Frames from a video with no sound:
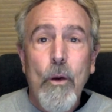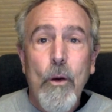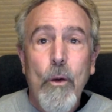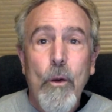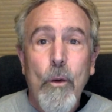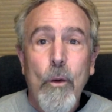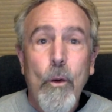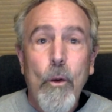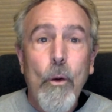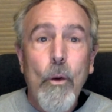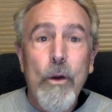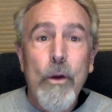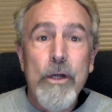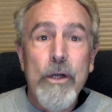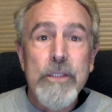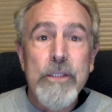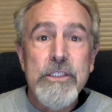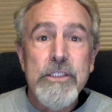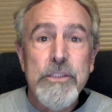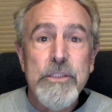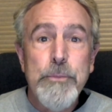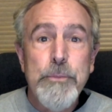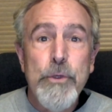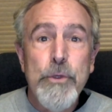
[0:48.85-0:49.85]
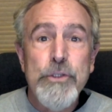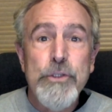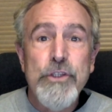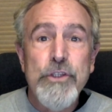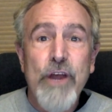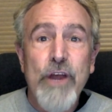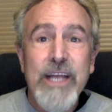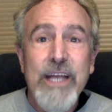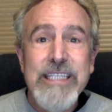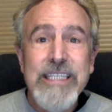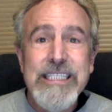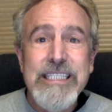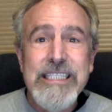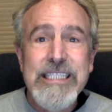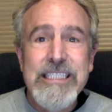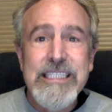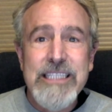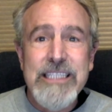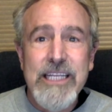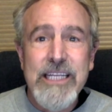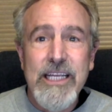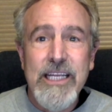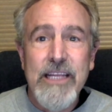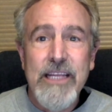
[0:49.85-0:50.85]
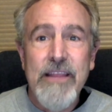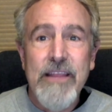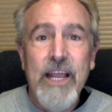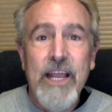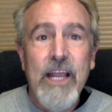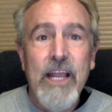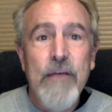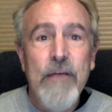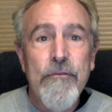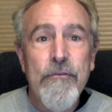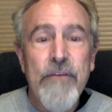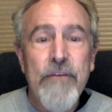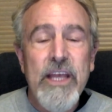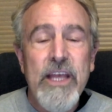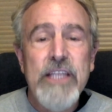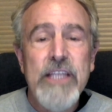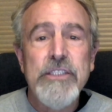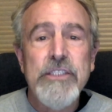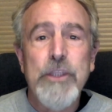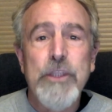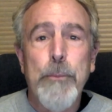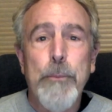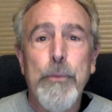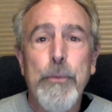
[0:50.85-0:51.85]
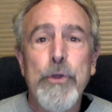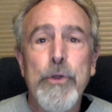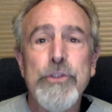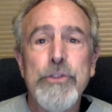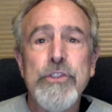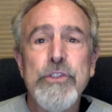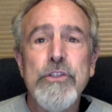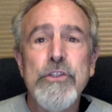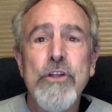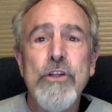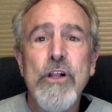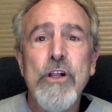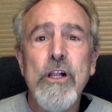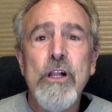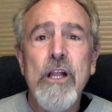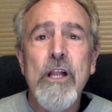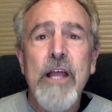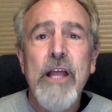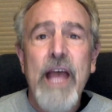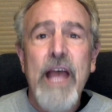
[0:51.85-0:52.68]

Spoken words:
or spiritual ecstasy that conveys a personal